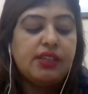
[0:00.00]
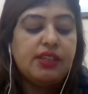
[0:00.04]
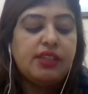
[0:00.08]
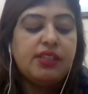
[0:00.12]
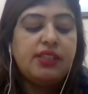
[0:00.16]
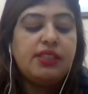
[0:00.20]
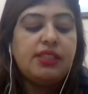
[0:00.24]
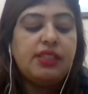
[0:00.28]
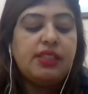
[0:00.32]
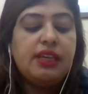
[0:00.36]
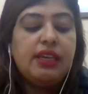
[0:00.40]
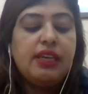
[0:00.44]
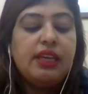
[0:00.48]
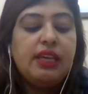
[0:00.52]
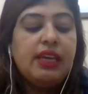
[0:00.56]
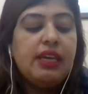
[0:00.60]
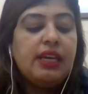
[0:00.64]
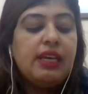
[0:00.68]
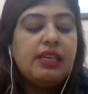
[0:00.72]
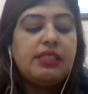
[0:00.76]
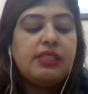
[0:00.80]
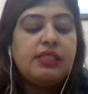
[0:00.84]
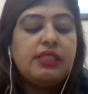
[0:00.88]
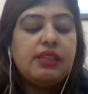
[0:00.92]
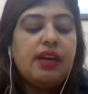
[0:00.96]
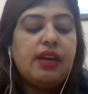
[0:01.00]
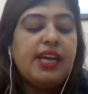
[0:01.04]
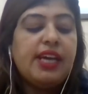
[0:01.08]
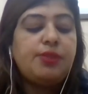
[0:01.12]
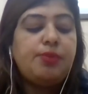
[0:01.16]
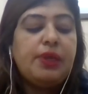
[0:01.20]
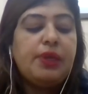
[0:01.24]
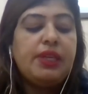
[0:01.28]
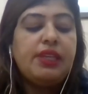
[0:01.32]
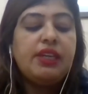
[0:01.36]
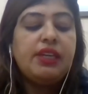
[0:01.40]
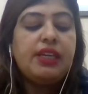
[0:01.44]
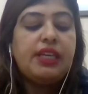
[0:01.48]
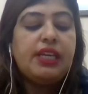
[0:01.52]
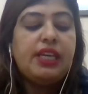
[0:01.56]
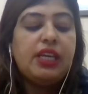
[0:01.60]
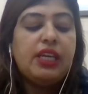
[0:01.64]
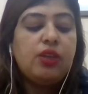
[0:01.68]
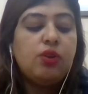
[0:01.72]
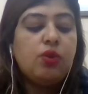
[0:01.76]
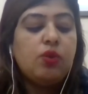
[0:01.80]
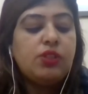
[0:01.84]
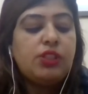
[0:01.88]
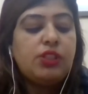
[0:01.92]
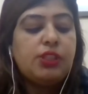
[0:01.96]
years. Sir has been a
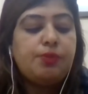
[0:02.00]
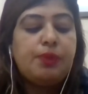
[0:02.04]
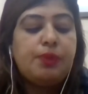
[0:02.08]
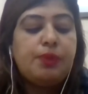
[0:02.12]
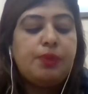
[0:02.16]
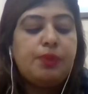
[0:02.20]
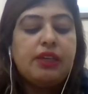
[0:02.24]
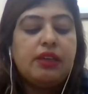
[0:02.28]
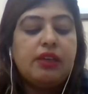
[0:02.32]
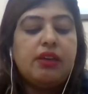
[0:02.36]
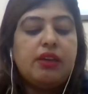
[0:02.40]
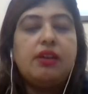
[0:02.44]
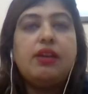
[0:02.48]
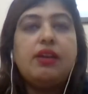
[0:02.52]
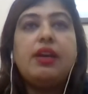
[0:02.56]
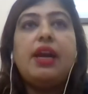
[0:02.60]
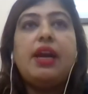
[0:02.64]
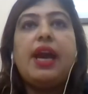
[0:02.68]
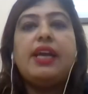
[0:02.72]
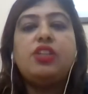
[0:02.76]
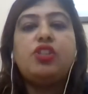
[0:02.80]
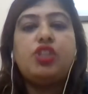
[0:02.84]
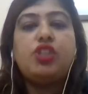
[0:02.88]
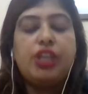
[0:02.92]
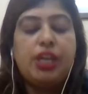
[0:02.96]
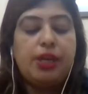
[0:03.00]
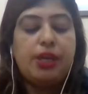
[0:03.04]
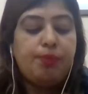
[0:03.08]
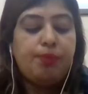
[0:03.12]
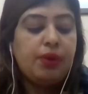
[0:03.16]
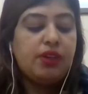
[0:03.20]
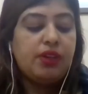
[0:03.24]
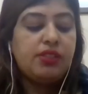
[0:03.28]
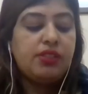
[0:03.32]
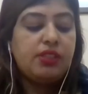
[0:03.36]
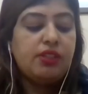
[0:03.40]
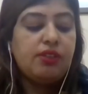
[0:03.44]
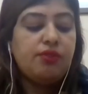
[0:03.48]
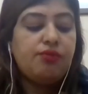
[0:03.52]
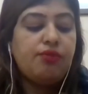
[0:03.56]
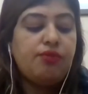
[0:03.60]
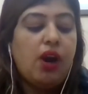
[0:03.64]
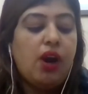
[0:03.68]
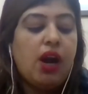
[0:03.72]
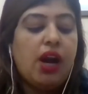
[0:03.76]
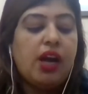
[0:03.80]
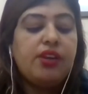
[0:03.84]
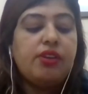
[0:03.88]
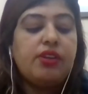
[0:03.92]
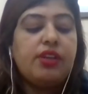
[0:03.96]
keynote speaker and chairperson
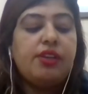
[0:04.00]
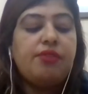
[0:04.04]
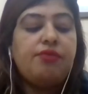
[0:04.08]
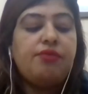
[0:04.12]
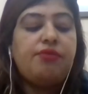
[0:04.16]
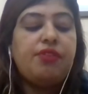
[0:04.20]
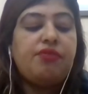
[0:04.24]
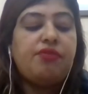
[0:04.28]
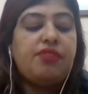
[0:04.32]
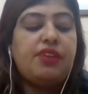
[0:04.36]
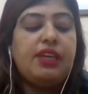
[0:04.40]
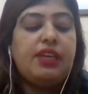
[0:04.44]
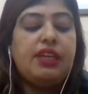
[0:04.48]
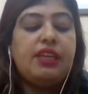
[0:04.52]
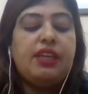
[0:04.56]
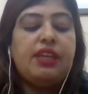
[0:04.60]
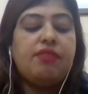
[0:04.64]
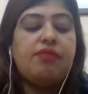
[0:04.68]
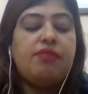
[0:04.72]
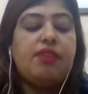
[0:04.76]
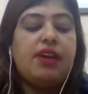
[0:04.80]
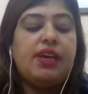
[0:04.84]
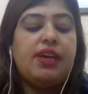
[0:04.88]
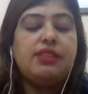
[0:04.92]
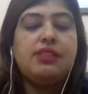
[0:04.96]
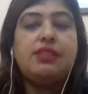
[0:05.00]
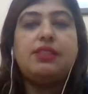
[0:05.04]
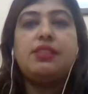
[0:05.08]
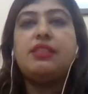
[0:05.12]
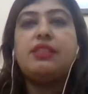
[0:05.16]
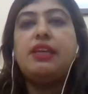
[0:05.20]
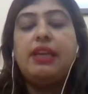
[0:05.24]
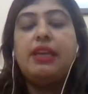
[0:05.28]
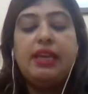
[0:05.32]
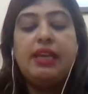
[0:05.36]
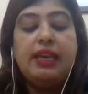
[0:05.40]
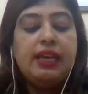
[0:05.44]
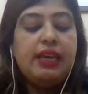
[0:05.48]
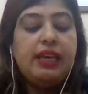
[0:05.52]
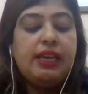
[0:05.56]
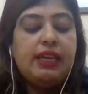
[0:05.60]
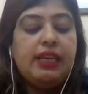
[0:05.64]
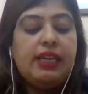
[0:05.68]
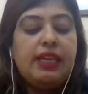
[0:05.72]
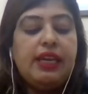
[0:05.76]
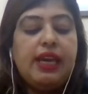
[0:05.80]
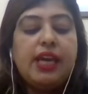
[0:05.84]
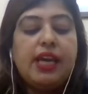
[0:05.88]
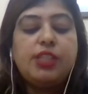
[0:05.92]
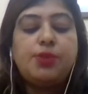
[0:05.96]
for 115 events.
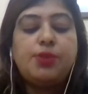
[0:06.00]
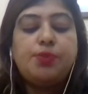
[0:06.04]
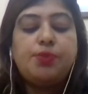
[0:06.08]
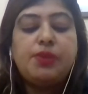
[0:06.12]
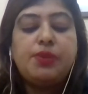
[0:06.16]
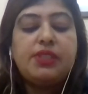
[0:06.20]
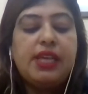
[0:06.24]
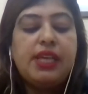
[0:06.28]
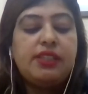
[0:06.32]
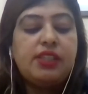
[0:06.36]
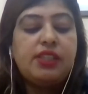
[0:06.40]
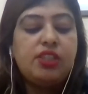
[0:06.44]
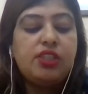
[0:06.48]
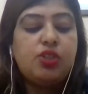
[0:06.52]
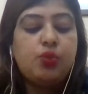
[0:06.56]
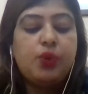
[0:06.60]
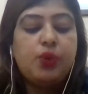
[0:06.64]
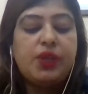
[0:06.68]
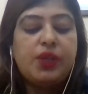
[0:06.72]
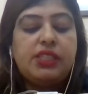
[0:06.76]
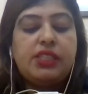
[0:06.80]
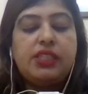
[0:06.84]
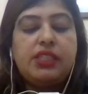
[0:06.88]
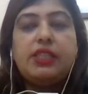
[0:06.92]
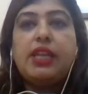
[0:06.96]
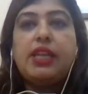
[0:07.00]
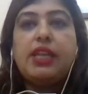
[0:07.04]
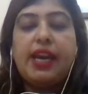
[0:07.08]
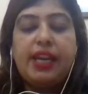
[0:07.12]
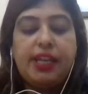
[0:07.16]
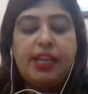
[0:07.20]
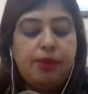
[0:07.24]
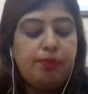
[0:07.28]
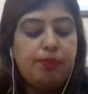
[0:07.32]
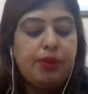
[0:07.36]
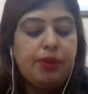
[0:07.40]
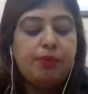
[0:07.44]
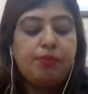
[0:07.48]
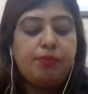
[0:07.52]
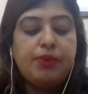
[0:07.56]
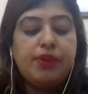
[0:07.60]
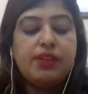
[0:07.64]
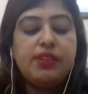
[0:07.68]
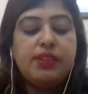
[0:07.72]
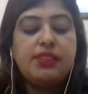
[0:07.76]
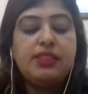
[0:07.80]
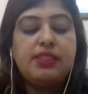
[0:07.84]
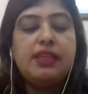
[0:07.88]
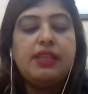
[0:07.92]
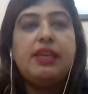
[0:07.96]
He has presented 29
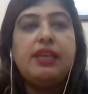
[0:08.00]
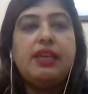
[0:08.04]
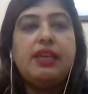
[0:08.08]
papers